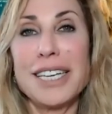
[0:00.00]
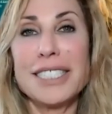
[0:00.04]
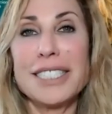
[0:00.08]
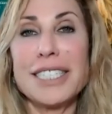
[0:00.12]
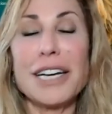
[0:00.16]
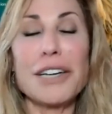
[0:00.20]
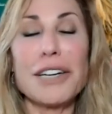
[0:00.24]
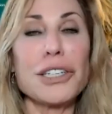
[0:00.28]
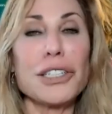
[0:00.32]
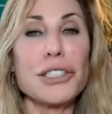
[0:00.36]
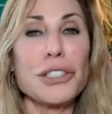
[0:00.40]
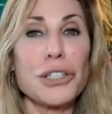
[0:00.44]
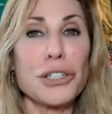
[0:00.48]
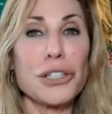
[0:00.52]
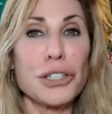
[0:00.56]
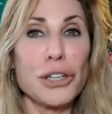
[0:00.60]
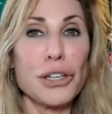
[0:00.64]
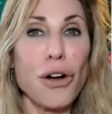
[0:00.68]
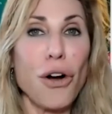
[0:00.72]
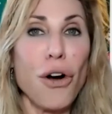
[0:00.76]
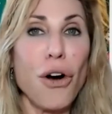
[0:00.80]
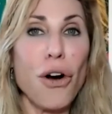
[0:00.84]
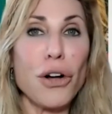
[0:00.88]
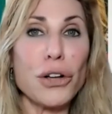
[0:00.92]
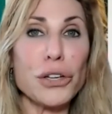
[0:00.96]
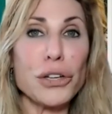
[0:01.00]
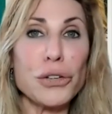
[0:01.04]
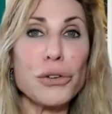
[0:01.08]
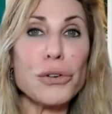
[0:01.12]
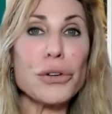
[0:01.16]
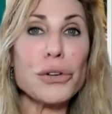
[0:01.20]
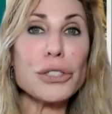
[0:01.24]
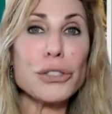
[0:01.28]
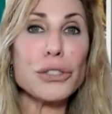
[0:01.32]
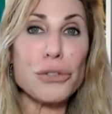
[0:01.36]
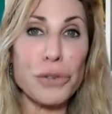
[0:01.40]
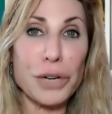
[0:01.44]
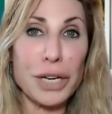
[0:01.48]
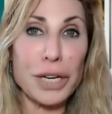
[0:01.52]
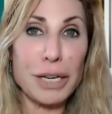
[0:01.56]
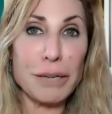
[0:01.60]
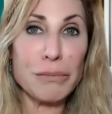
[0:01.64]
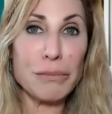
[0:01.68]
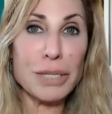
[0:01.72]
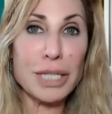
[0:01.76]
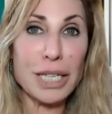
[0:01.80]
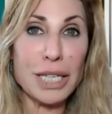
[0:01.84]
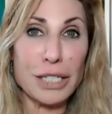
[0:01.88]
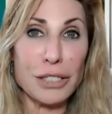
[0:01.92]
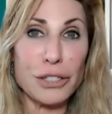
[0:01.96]
dare to turn all your
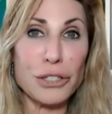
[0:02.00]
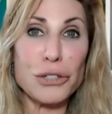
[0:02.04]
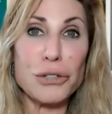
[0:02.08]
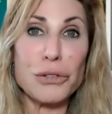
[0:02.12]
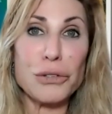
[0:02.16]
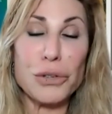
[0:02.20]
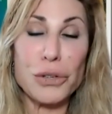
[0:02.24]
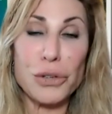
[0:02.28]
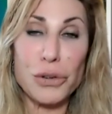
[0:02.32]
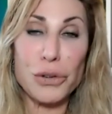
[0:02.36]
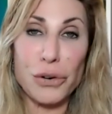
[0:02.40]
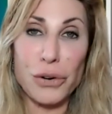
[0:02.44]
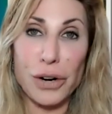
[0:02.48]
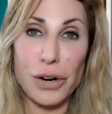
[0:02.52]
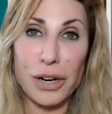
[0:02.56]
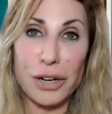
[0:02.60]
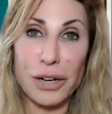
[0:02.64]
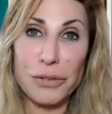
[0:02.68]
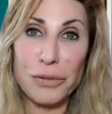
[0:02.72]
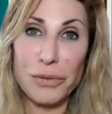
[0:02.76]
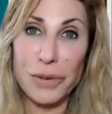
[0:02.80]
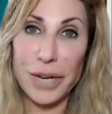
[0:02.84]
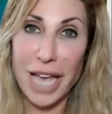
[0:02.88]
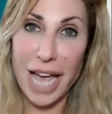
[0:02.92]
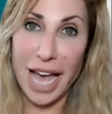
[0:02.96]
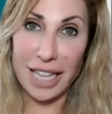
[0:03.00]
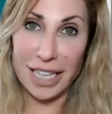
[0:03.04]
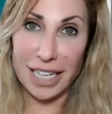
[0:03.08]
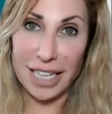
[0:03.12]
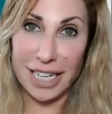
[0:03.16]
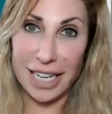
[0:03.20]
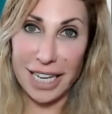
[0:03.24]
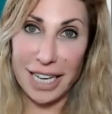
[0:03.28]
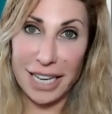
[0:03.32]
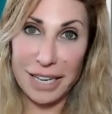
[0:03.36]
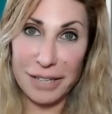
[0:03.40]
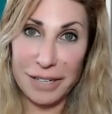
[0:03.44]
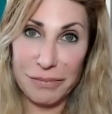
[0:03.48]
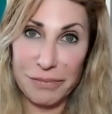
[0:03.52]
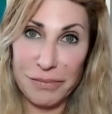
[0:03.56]
dreams into your reality.